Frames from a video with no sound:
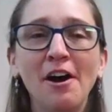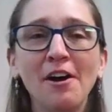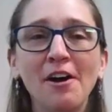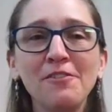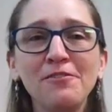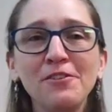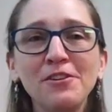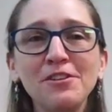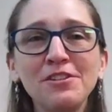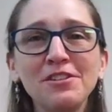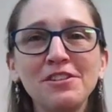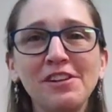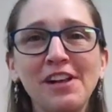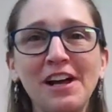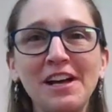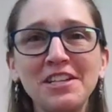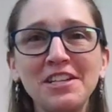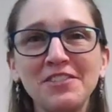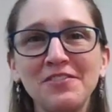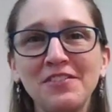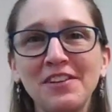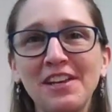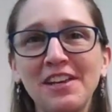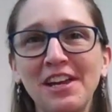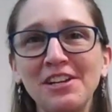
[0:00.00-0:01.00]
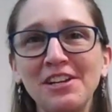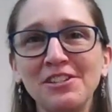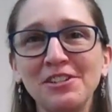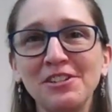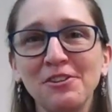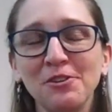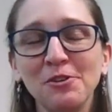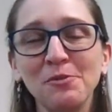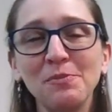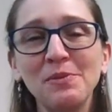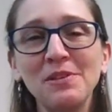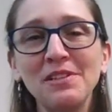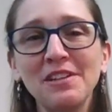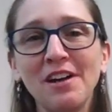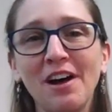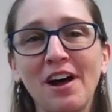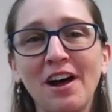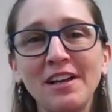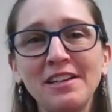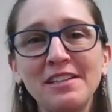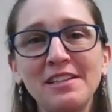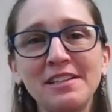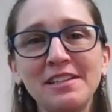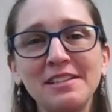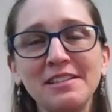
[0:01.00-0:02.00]
Our first classification group is
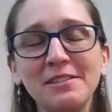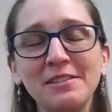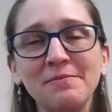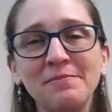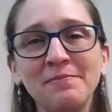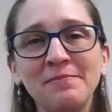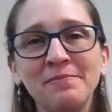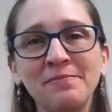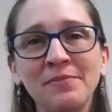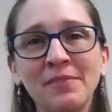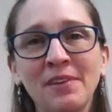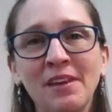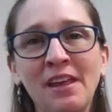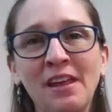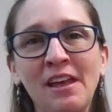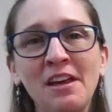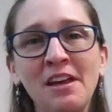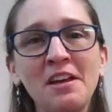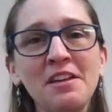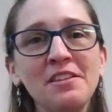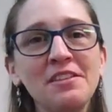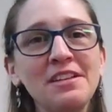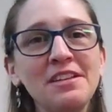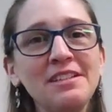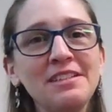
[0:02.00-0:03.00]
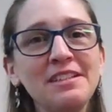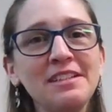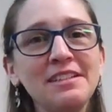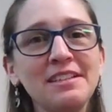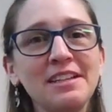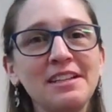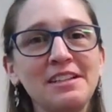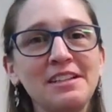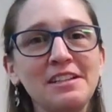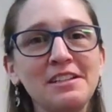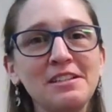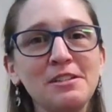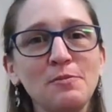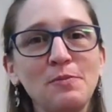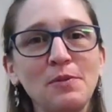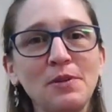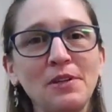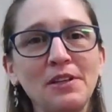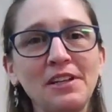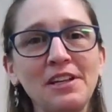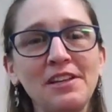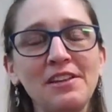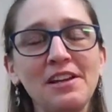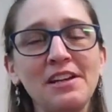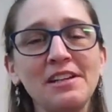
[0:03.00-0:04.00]
autism. This is a
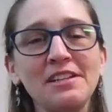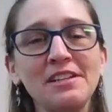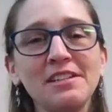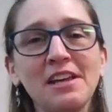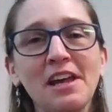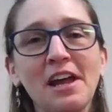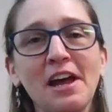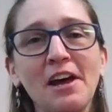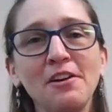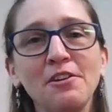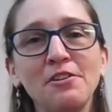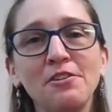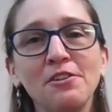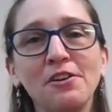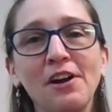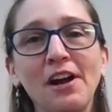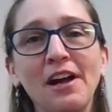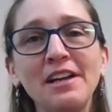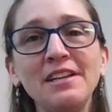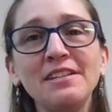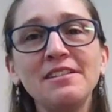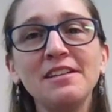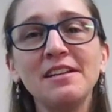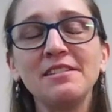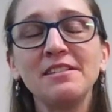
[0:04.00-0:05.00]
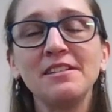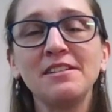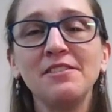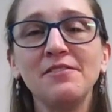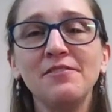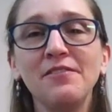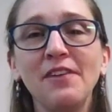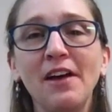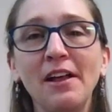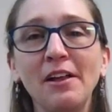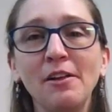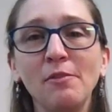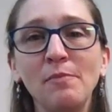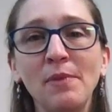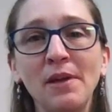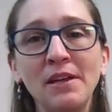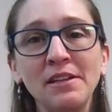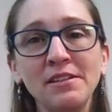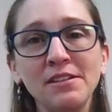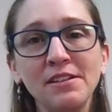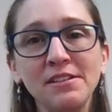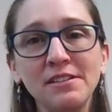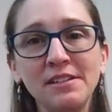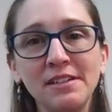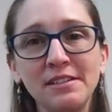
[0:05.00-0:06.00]
disability that is categorized as a
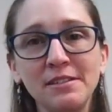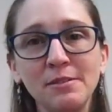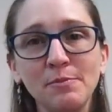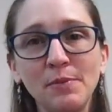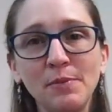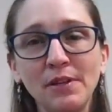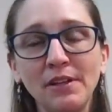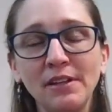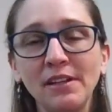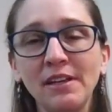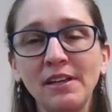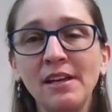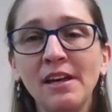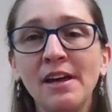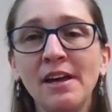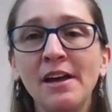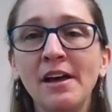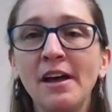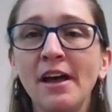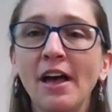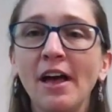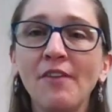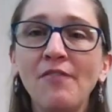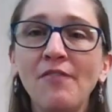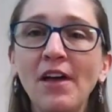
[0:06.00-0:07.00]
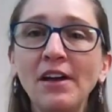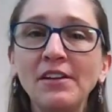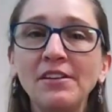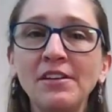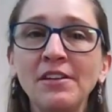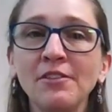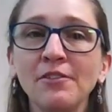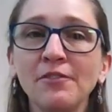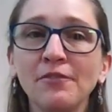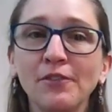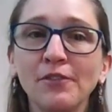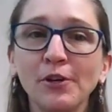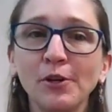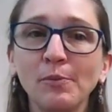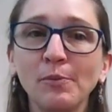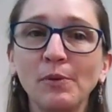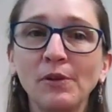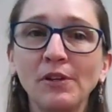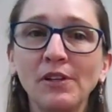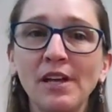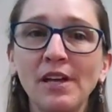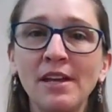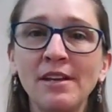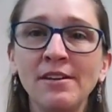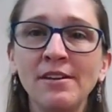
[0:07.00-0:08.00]
developmental disability affecting the
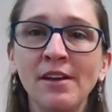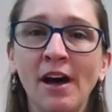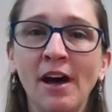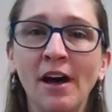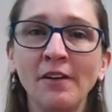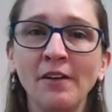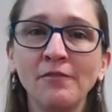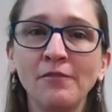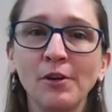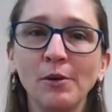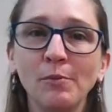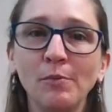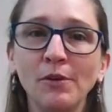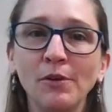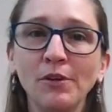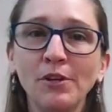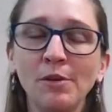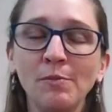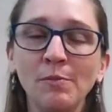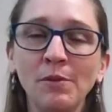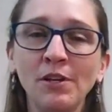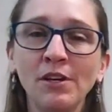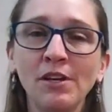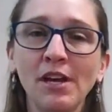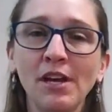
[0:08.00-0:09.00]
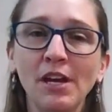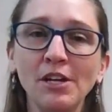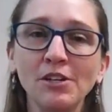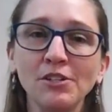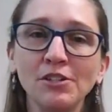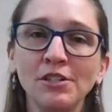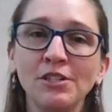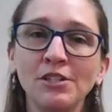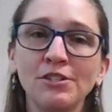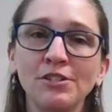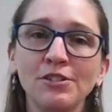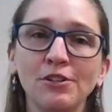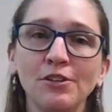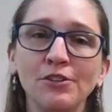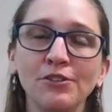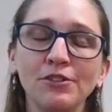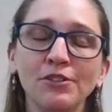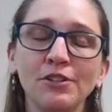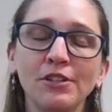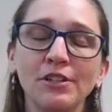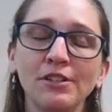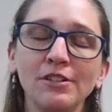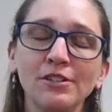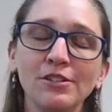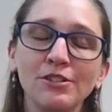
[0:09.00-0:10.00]
verbal and nonverbal communication and
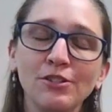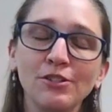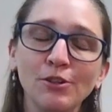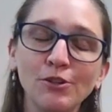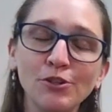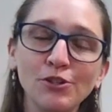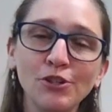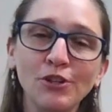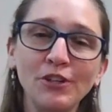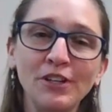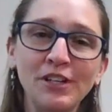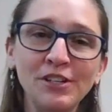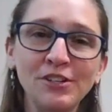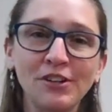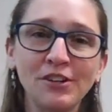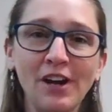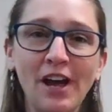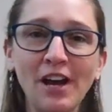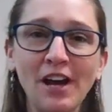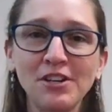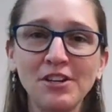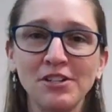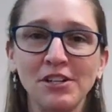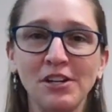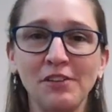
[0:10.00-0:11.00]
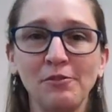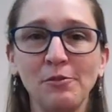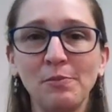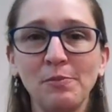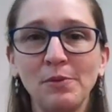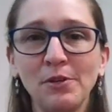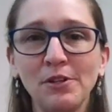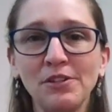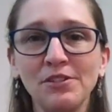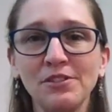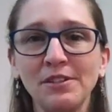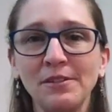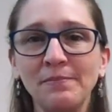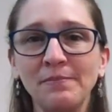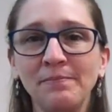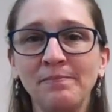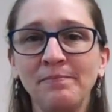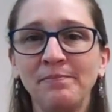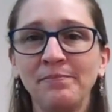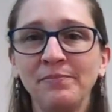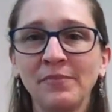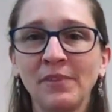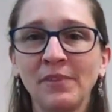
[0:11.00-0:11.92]
social interaction of a person.